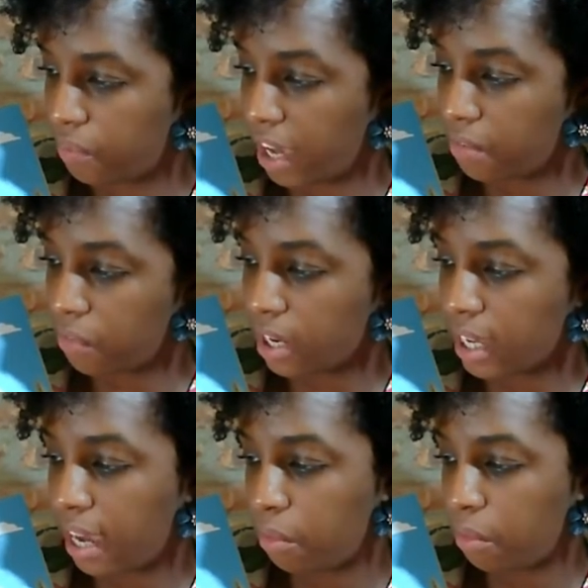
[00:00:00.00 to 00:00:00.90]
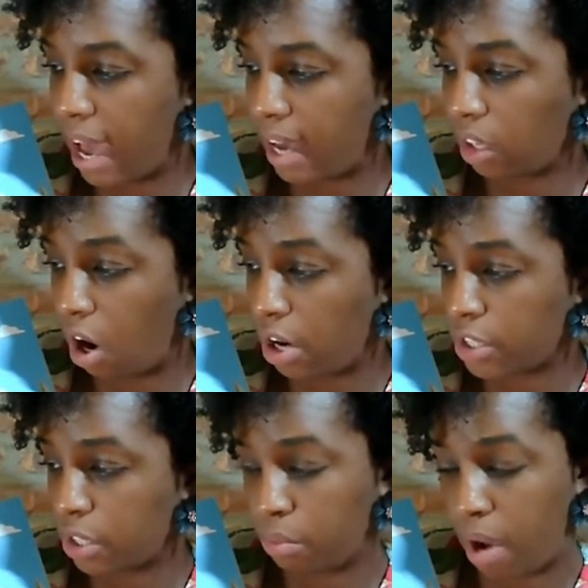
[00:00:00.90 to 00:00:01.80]
favoring a red
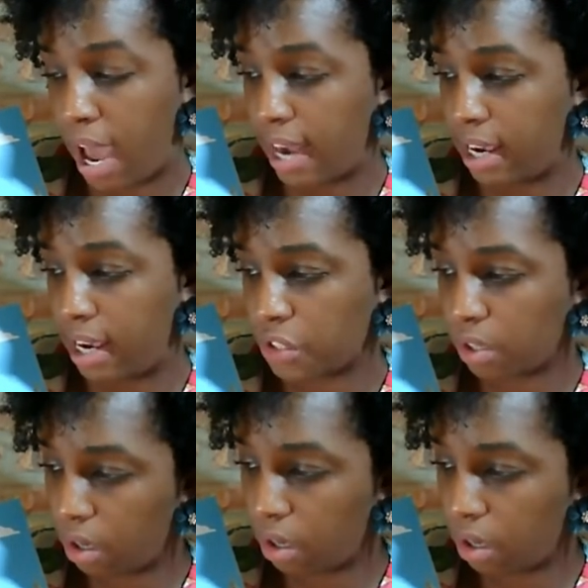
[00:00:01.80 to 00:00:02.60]
large radish